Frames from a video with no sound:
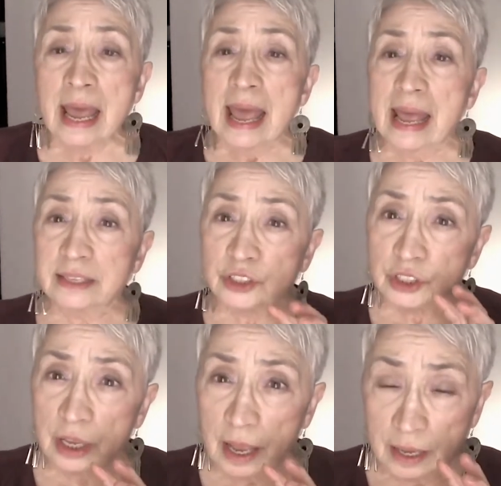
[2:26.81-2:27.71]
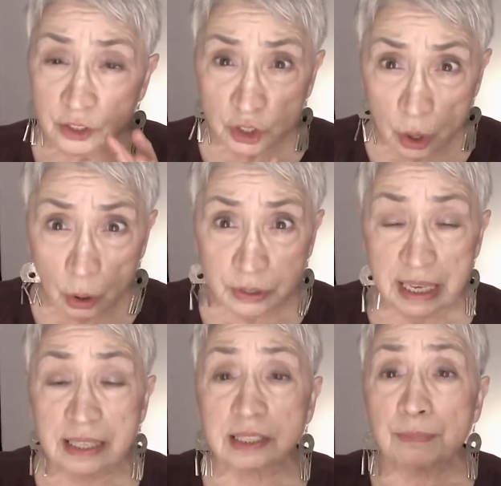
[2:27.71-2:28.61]
And salt
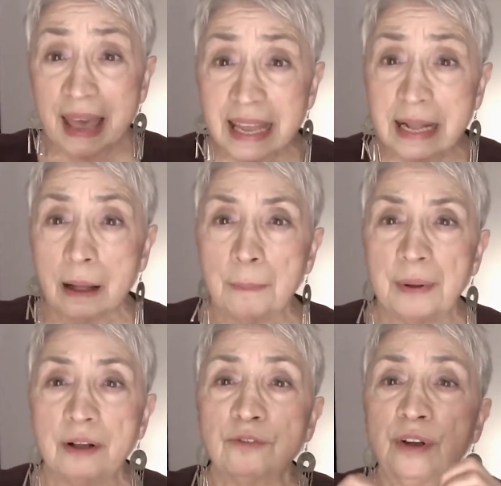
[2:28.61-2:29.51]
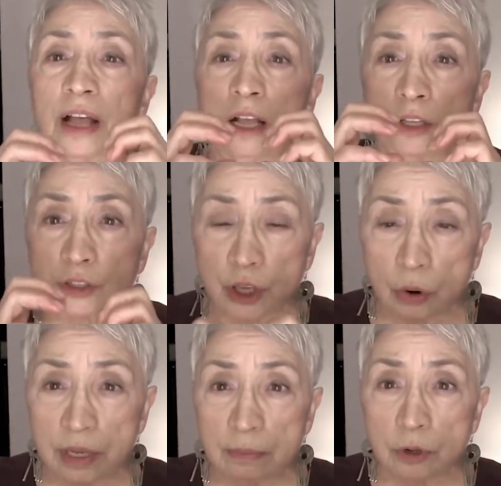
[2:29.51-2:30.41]
is made up of
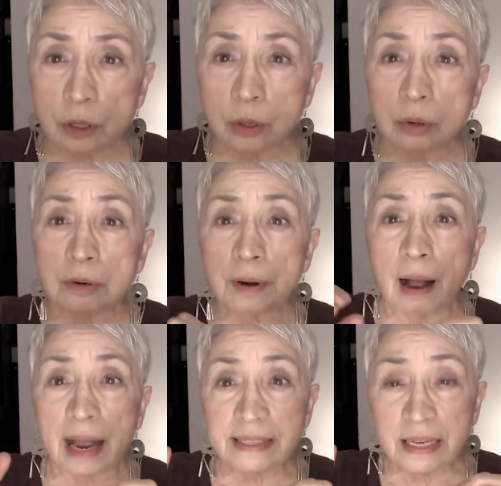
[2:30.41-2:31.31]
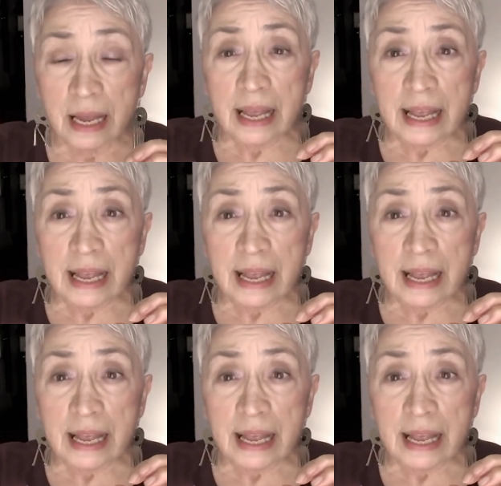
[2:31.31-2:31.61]
sodium chloride,